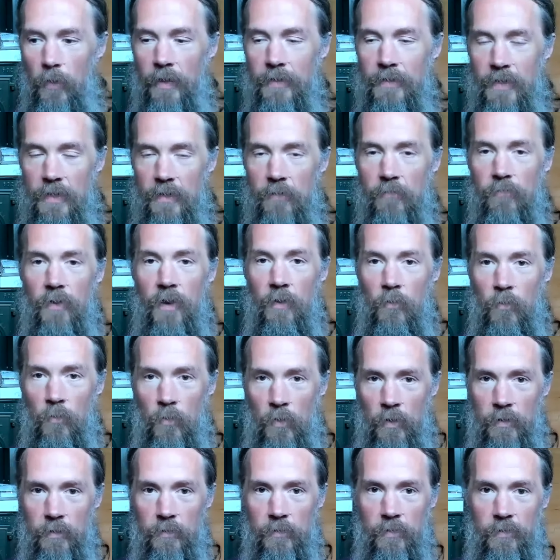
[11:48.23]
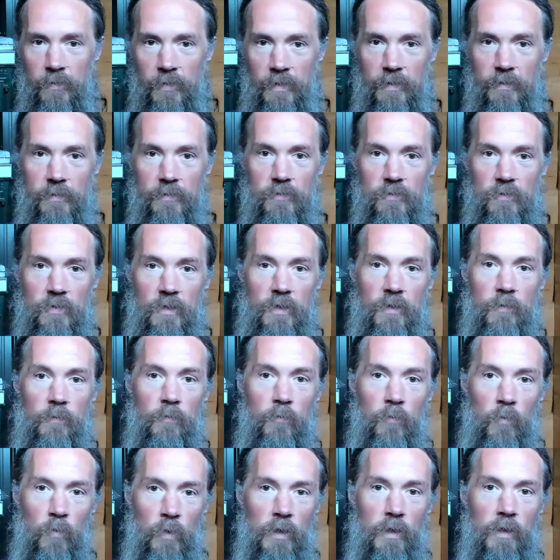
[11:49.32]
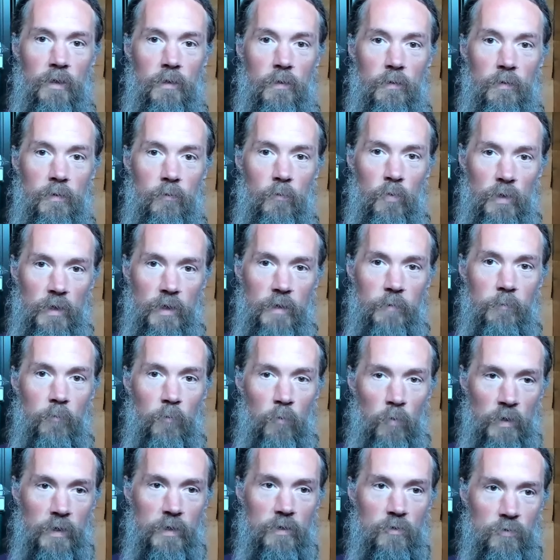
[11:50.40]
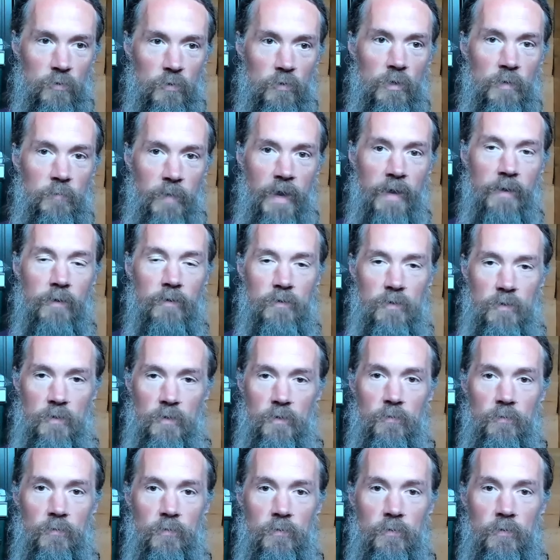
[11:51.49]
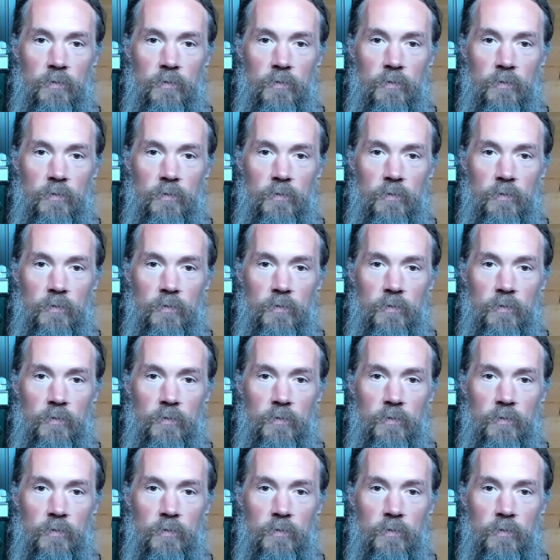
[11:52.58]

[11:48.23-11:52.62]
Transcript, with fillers: identify what are the things that really, truly matter to you,